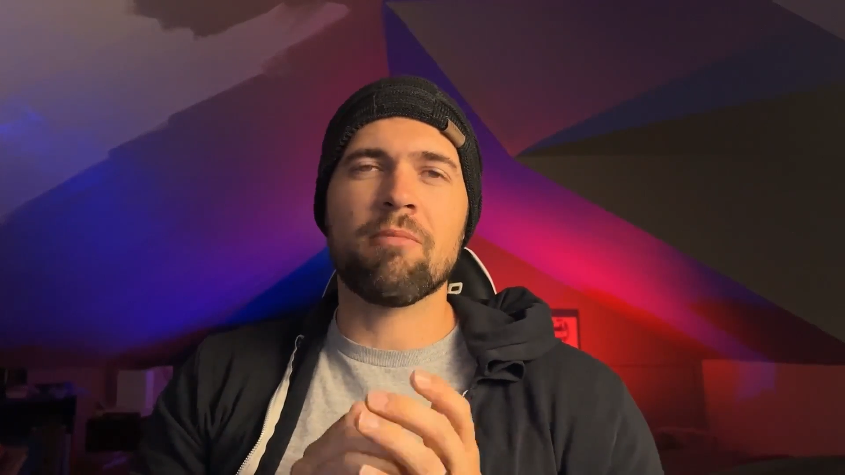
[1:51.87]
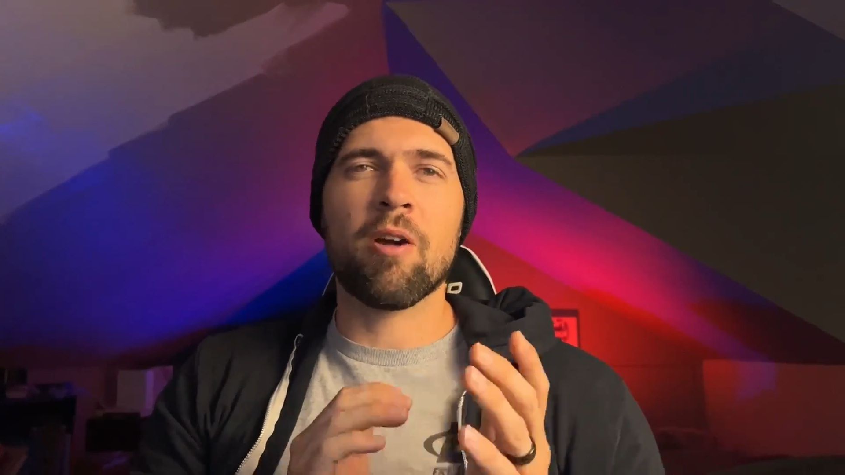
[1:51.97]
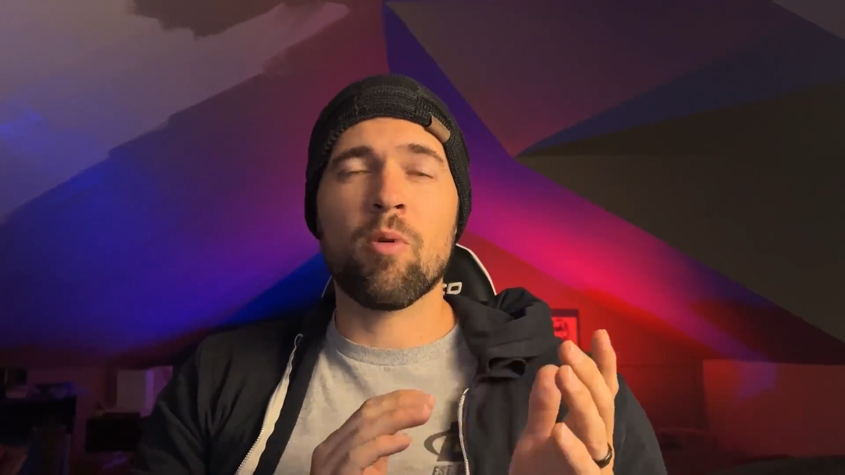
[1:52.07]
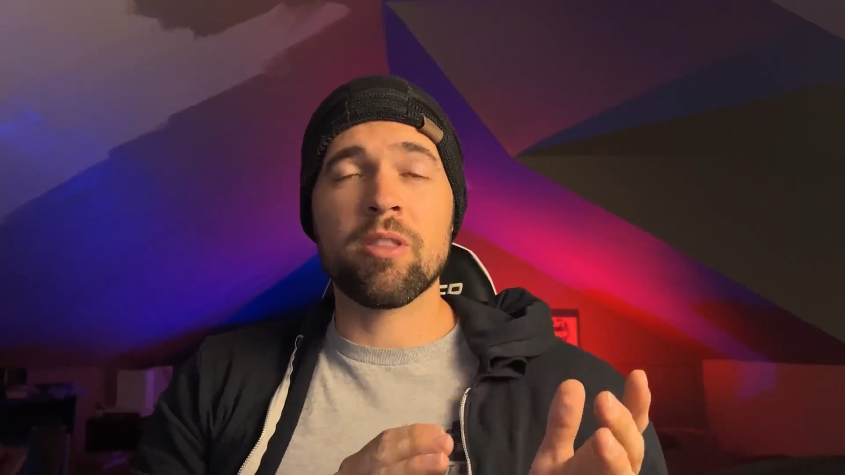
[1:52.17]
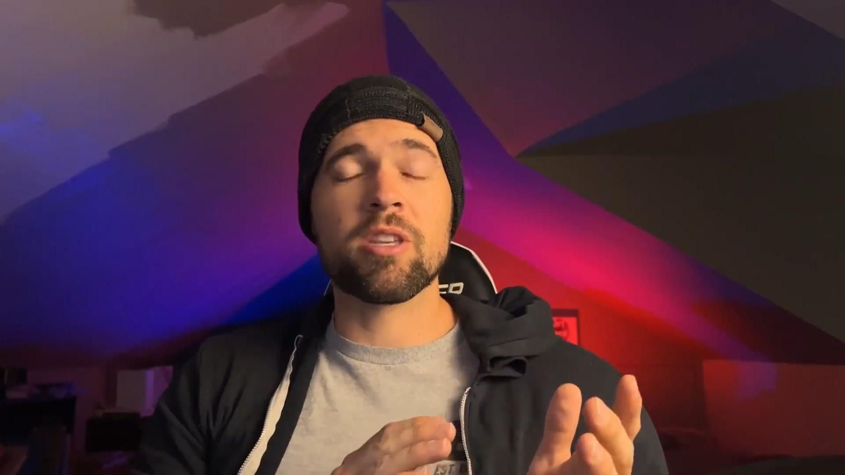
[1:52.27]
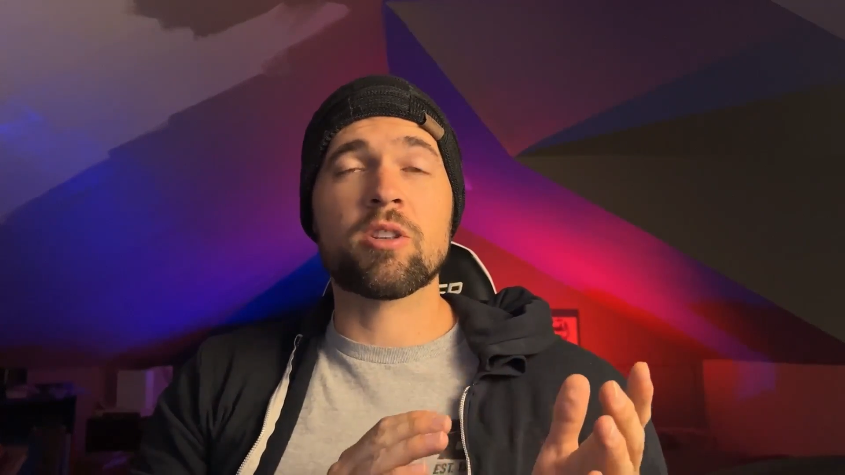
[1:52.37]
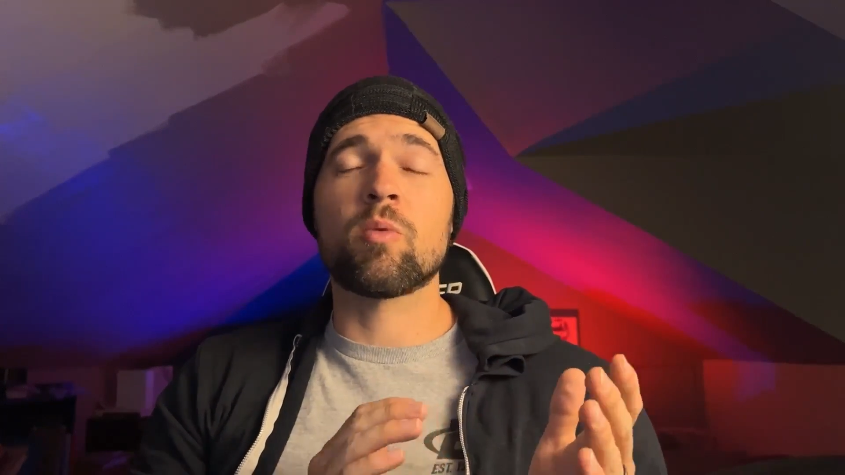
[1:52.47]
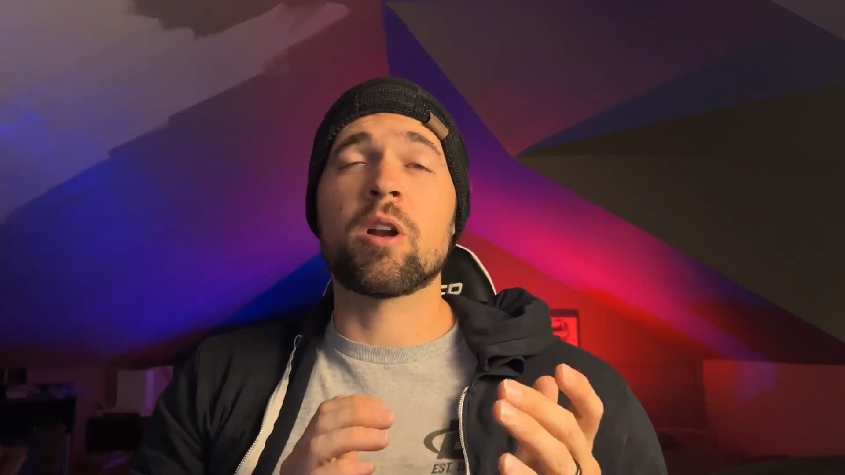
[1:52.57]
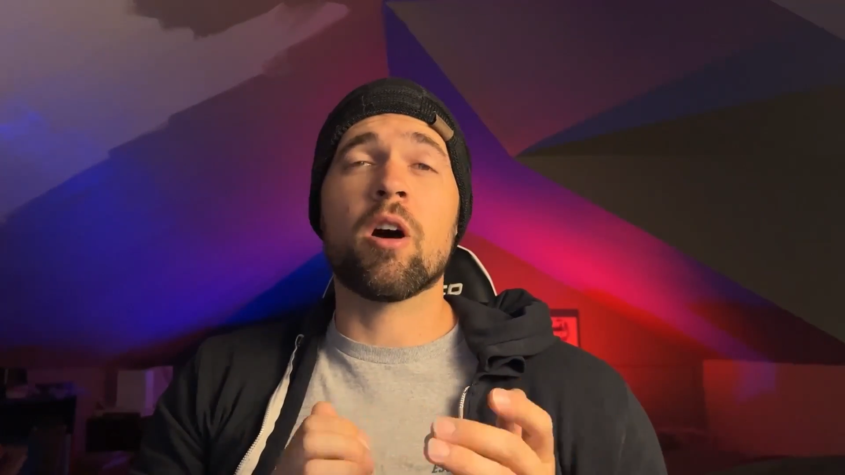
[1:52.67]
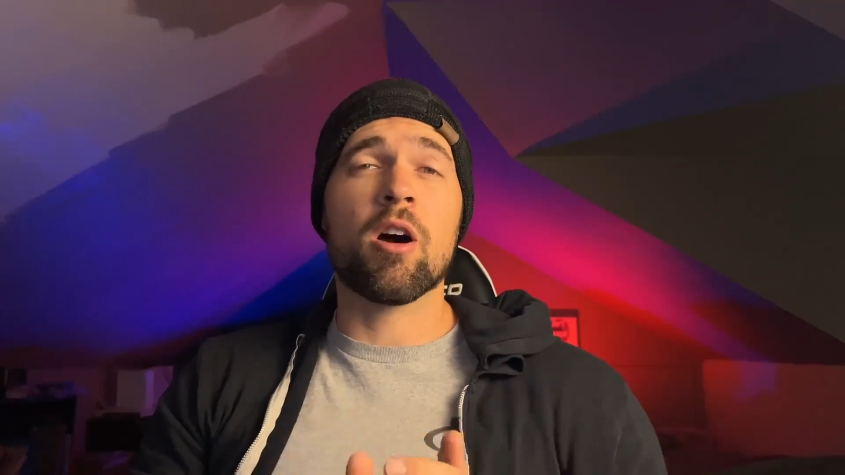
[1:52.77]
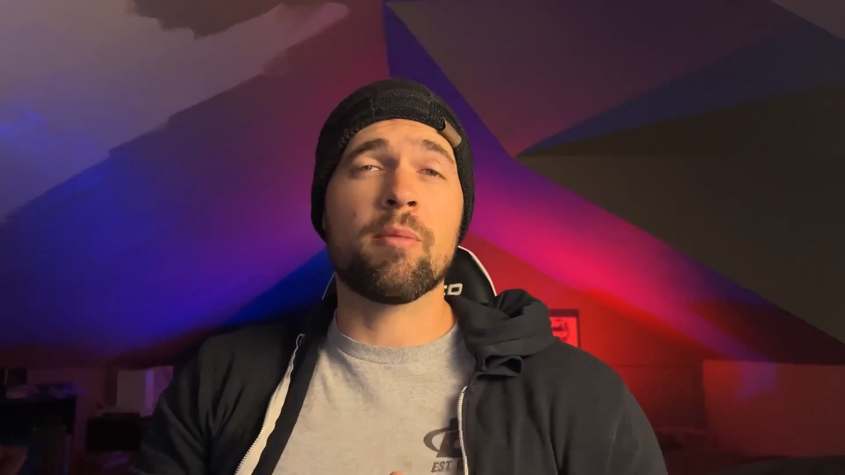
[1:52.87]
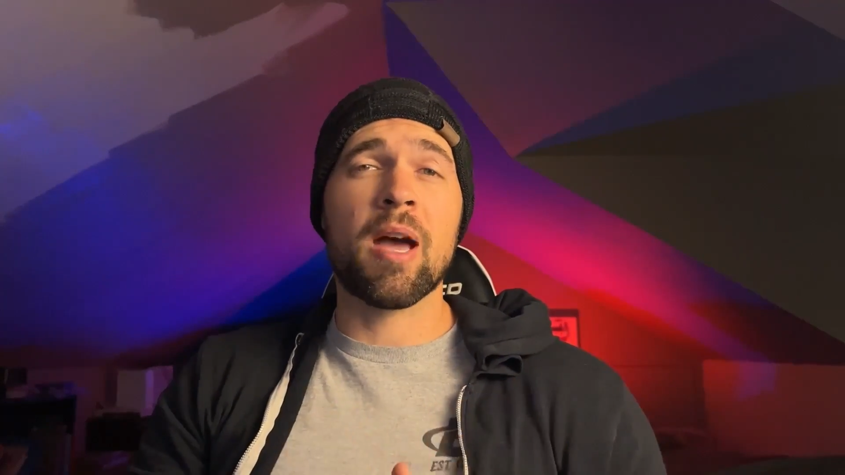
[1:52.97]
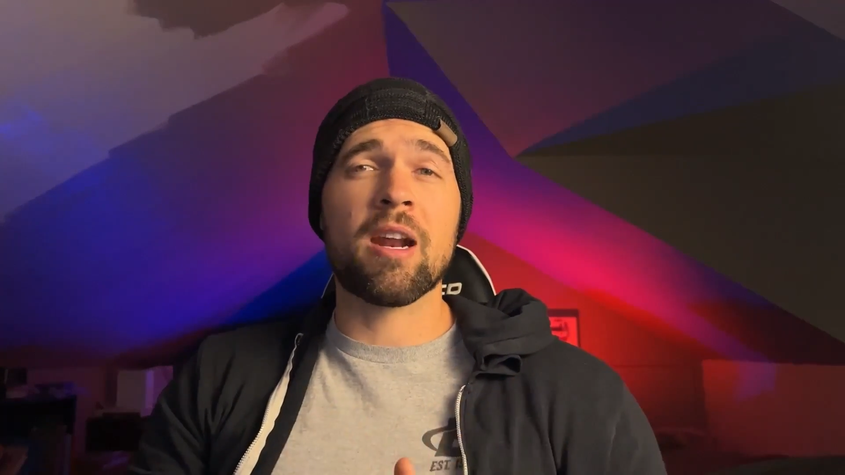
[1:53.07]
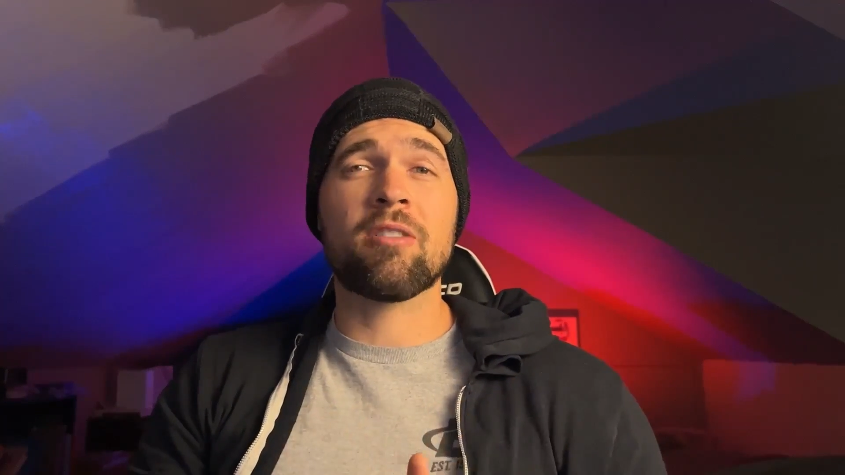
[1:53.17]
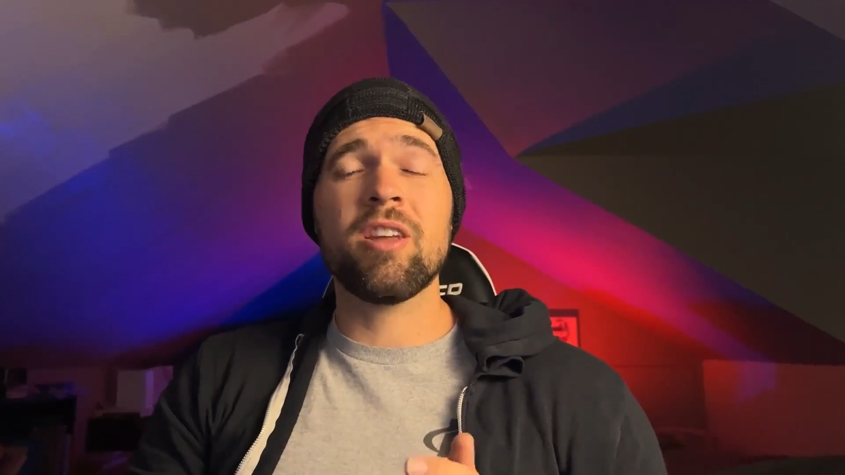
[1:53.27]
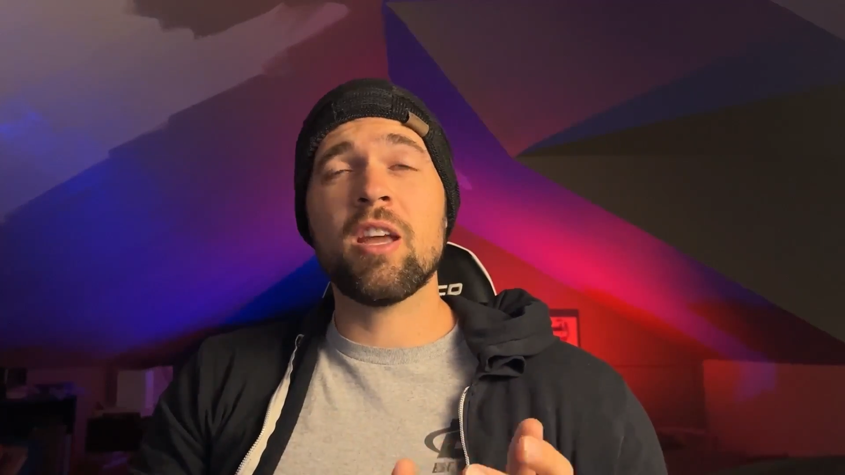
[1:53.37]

I want this to run automatically